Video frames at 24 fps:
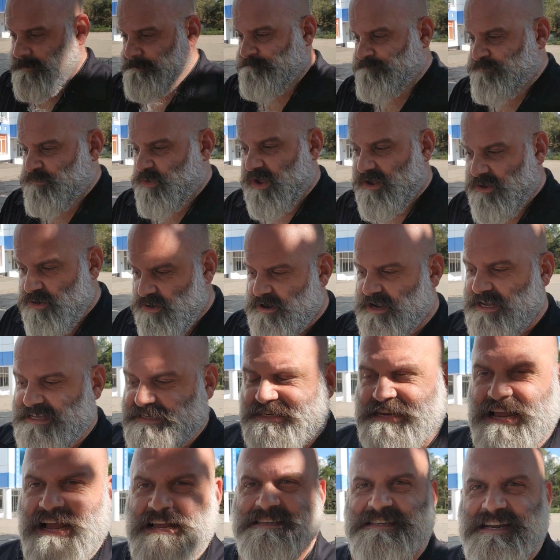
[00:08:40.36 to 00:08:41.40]
Well, who gets
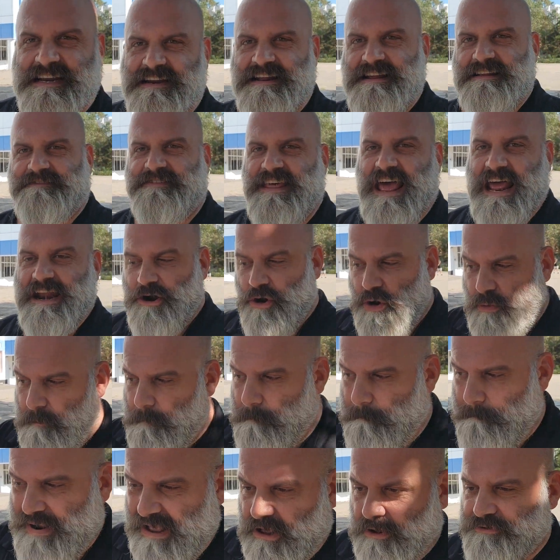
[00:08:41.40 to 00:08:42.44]
custody of that? Who
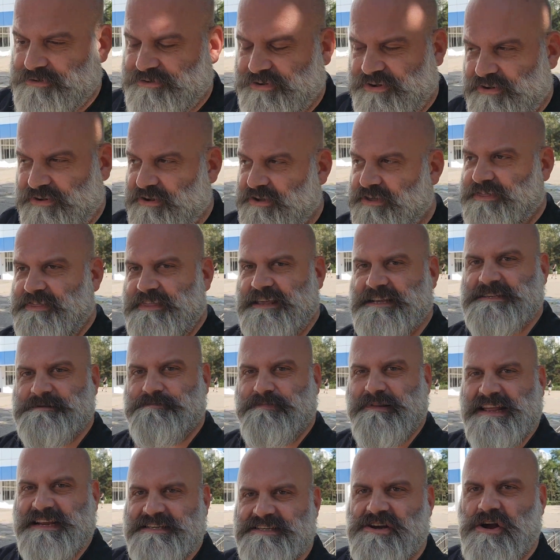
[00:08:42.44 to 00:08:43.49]
built this
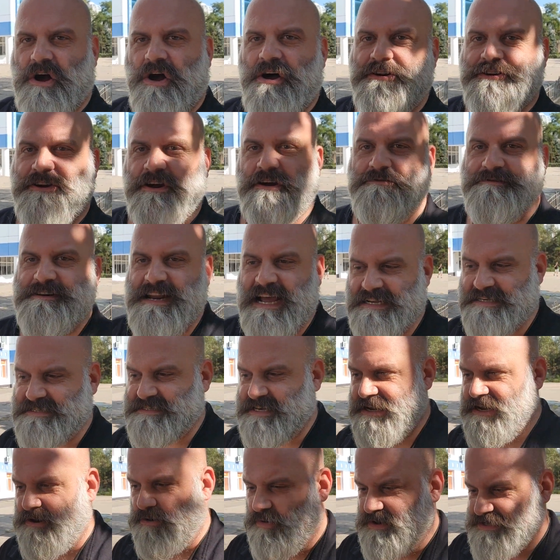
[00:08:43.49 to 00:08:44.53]
place called
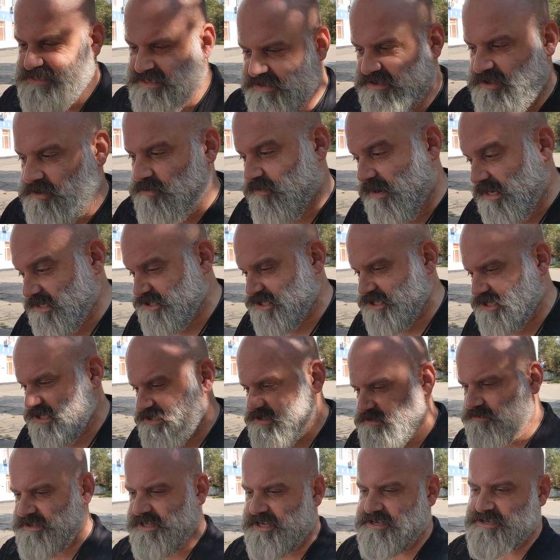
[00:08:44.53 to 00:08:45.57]
Odessa? Was it the
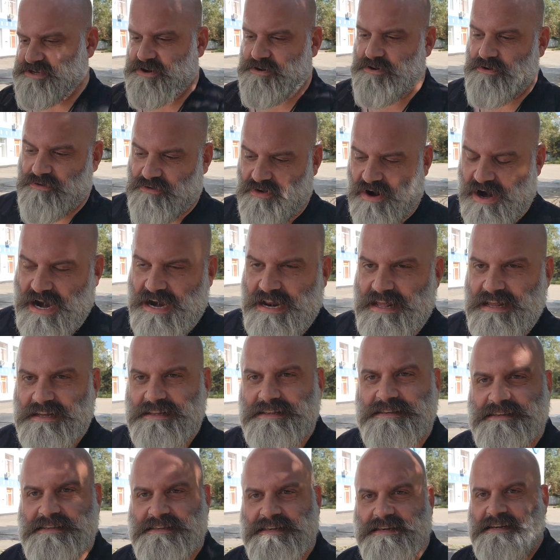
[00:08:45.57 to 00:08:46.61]
Russians? Was it the
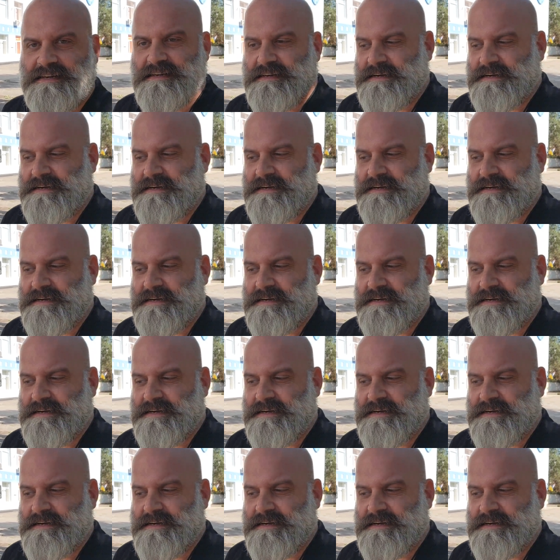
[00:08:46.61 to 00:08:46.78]
Ukrainians?